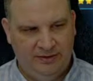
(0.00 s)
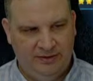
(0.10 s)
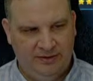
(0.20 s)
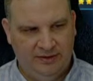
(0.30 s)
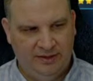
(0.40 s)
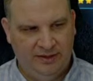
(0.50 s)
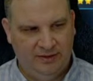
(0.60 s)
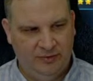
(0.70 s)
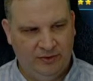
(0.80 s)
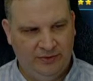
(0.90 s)
And
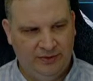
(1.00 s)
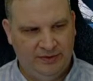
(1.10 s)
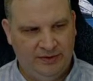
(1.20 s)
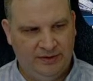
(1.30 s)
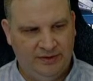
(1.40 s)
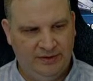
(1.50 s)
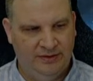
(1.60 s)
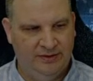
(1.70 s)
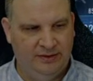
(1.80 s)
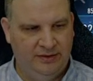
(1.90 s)
again, we're going to
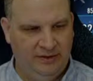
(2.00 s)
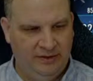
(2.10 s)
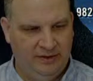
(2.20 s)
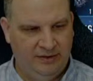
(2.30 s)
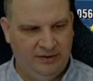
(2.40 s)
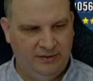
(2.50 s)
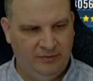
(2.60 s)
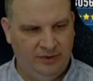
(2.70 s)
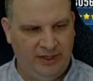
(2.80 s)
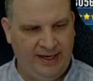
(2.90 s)

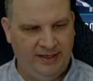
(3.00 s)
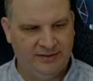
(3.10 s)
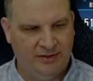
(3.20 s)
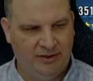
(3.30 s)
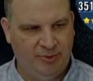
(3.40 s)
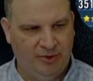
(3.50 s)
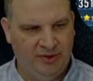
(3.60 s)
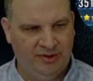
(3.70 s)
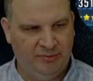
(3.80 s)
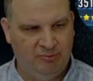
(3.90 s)
we're going to ask our
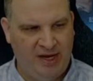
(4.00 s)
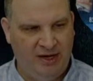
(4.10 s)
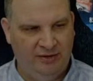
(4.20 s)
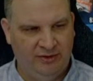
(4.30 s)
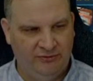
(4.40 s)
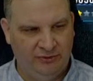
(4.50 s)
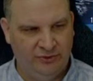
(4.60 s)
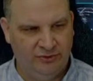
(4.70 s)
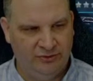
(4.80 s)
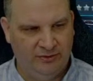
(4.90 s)
opponent to bow to the
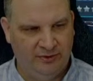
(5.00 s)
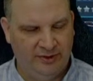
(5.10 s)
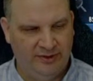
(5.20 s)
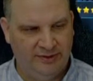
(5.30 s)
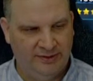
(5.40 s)
first order.